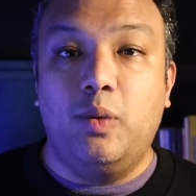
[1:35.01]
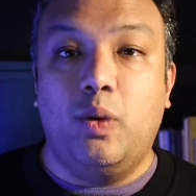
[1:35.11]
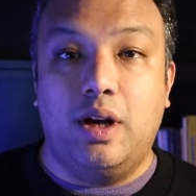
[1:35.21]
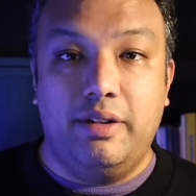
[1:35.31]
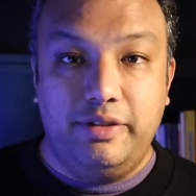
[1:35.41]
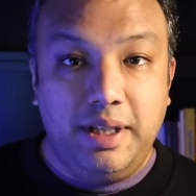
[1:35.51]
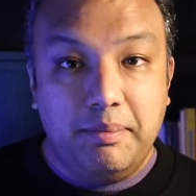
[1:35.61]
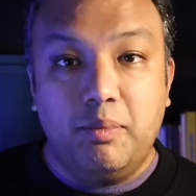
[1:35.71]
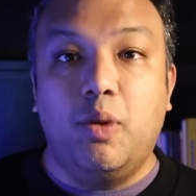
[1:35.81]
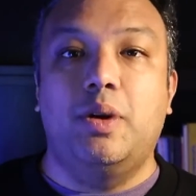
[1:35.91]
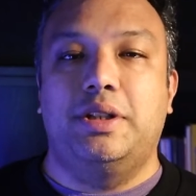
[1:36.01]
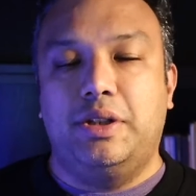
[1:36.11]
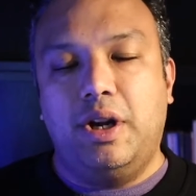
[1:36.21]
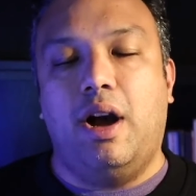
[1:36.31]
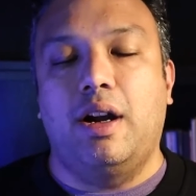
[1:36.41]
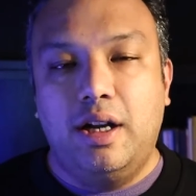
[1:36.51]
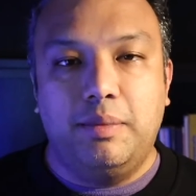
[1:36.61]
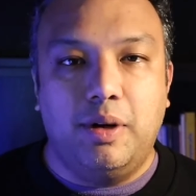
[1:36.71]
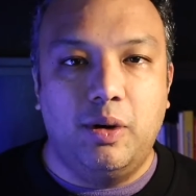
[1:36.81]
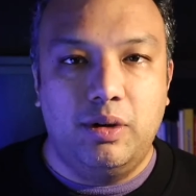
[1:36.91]
one of the most talked
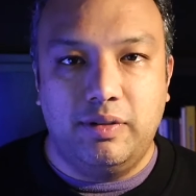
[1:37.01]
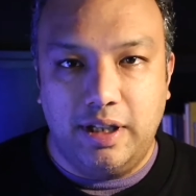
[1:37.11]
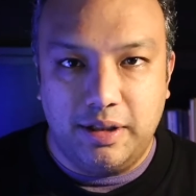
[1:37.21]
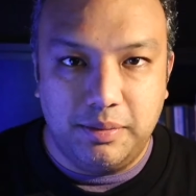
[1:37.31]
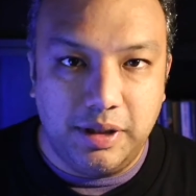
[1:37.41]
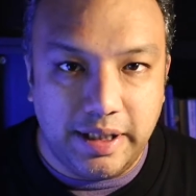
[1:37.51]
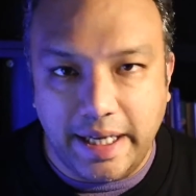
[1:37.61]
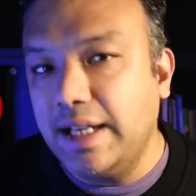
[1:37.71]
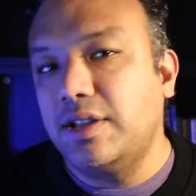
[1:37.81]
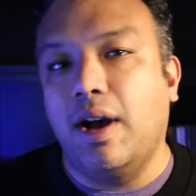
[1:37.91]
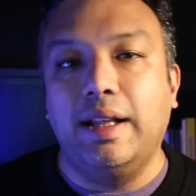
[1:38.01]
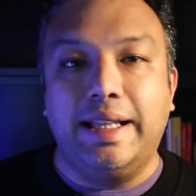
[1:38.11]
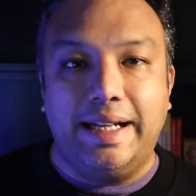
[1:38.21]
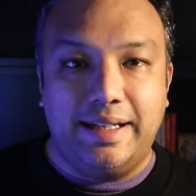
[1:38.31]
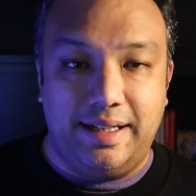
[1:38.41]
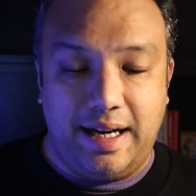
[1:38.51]
about vulnerabilities on the internet.